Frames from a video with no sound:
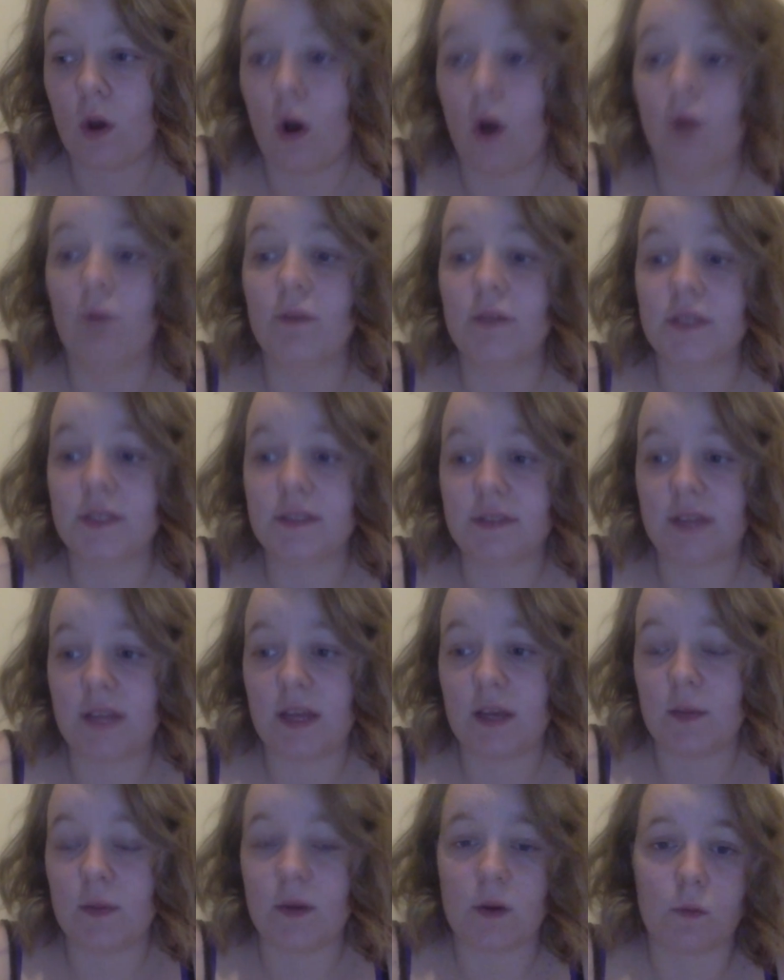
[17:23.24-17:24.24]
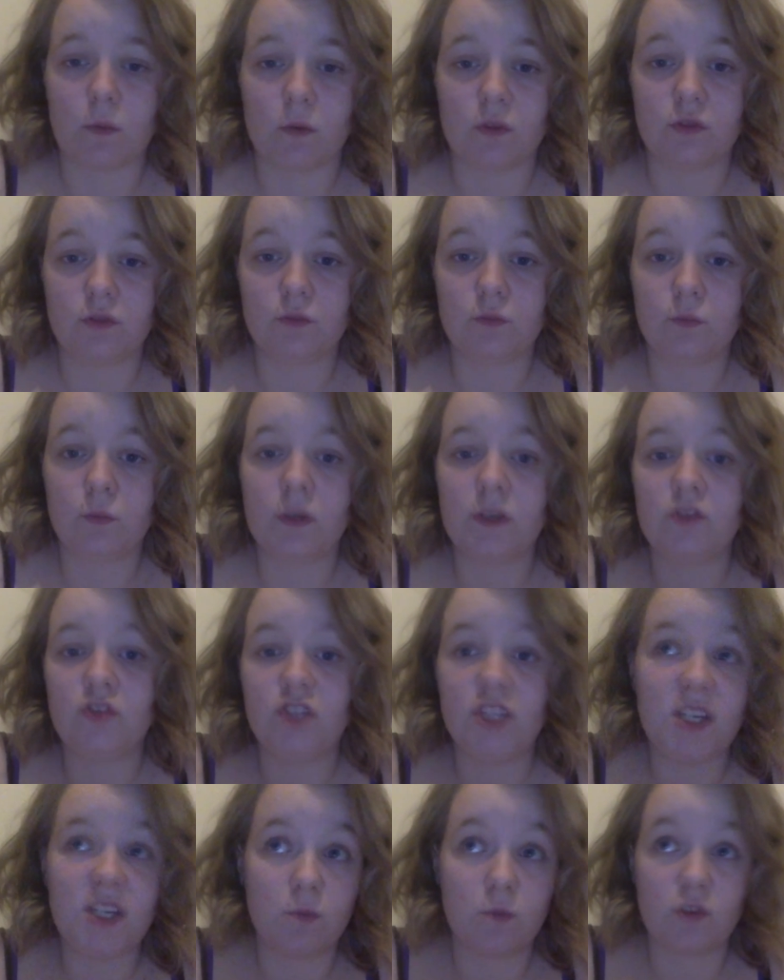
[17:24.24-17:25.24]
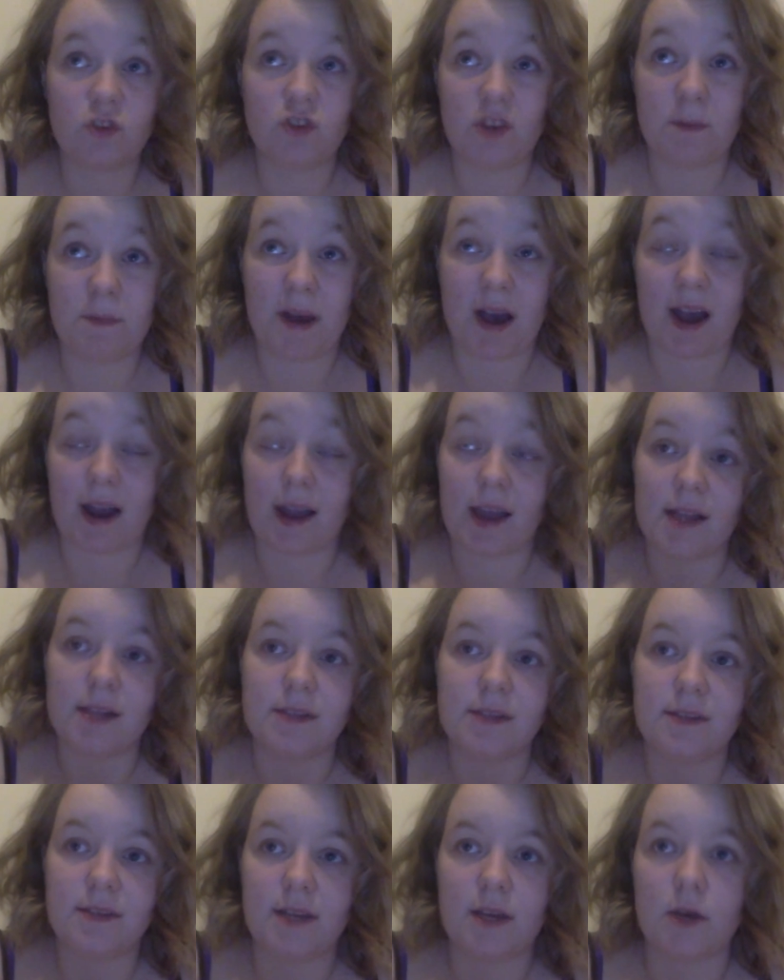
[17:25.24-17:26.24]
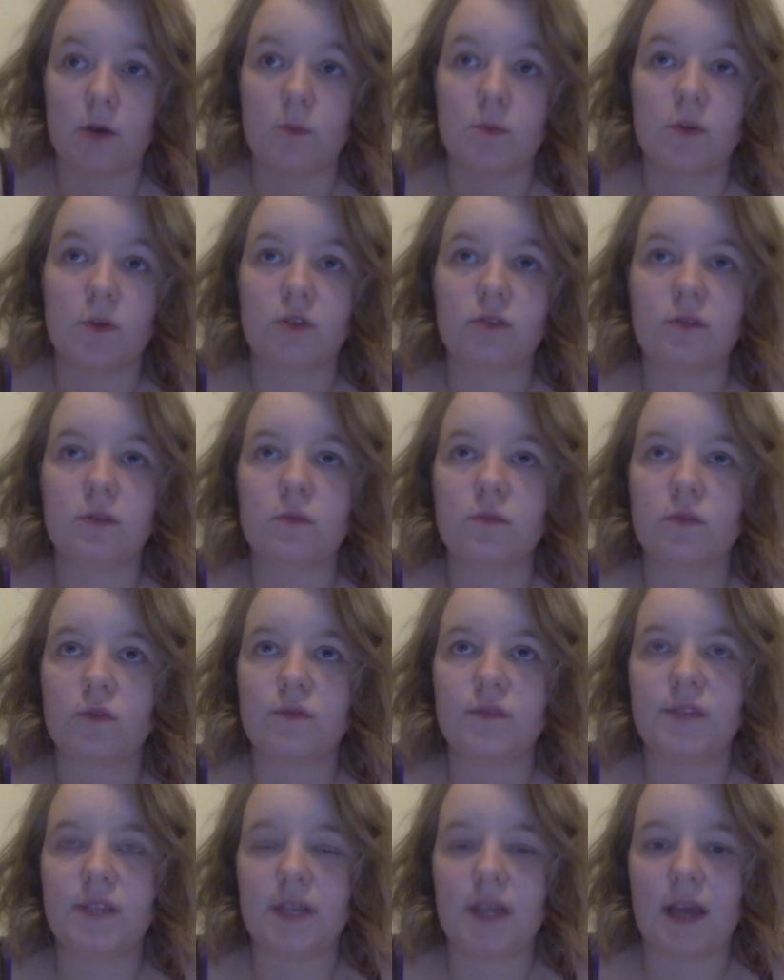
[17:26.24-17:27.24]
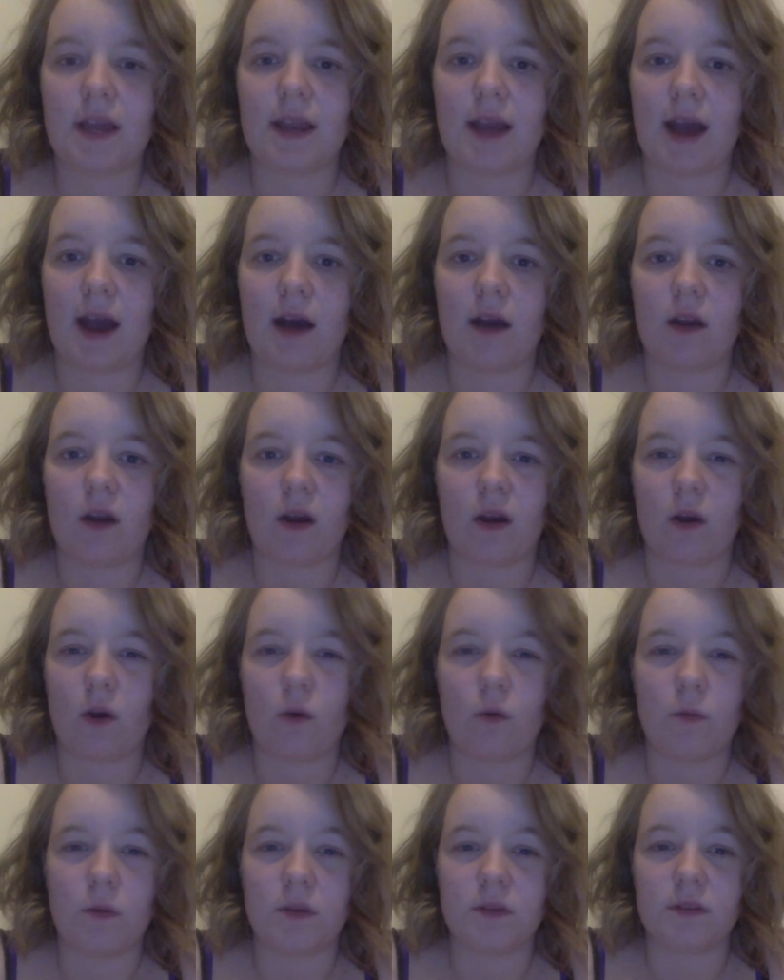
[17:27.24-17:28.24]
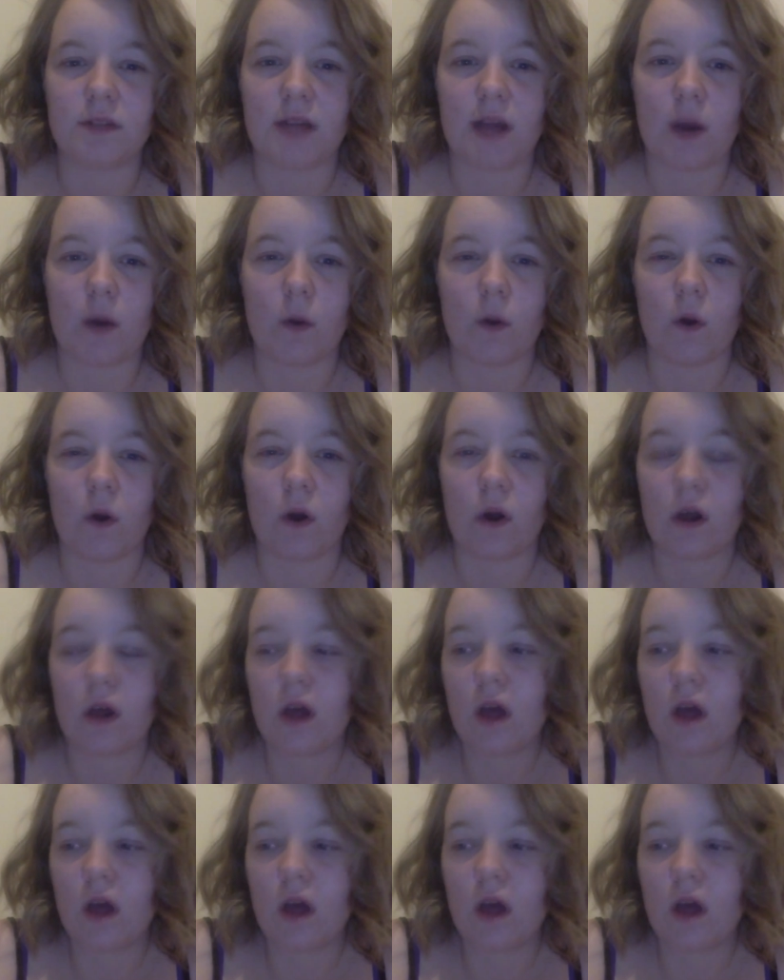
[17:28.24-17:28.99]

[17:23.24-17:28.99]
Obviously she didn't watch it back until, because it was obviously almost an hour long.